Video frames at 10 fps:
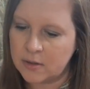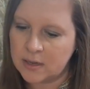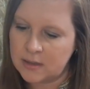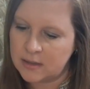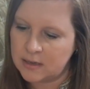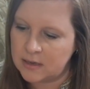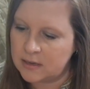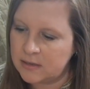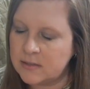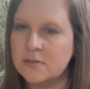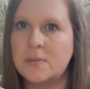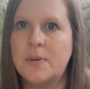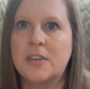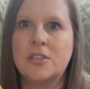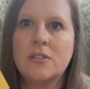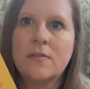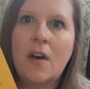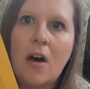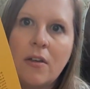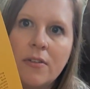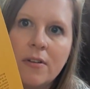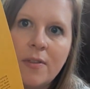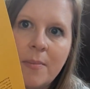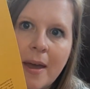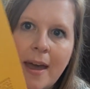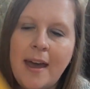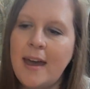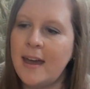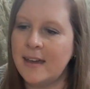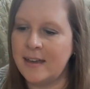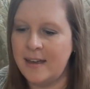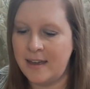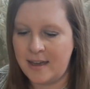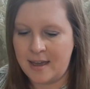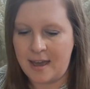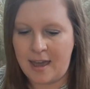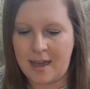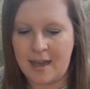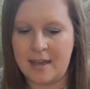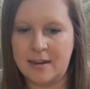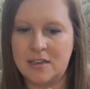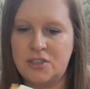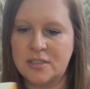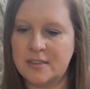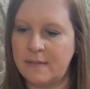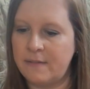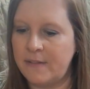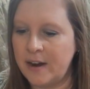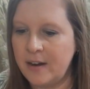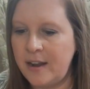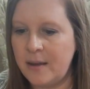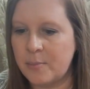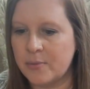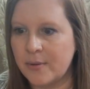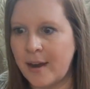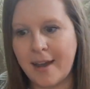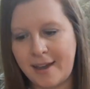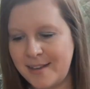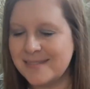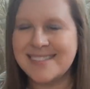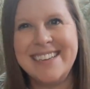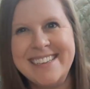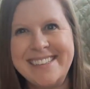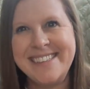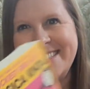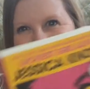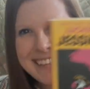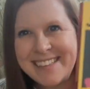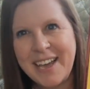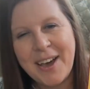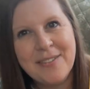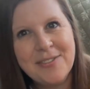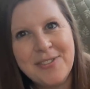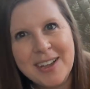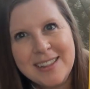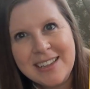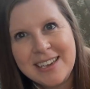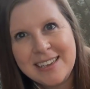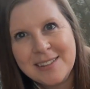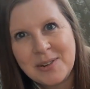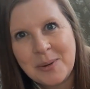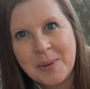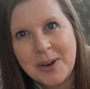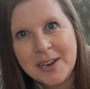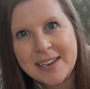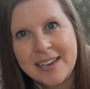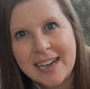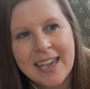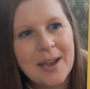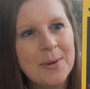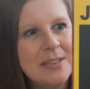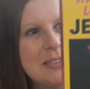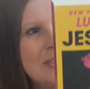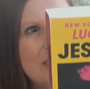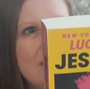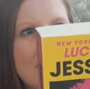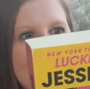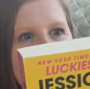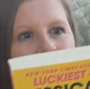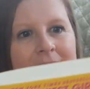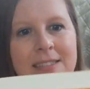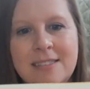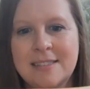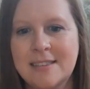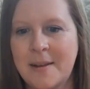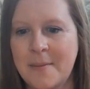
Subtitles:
Look at this. There's a picture of the author on the back, and just a very bright, fun looking little book. I can't wait to start reading this.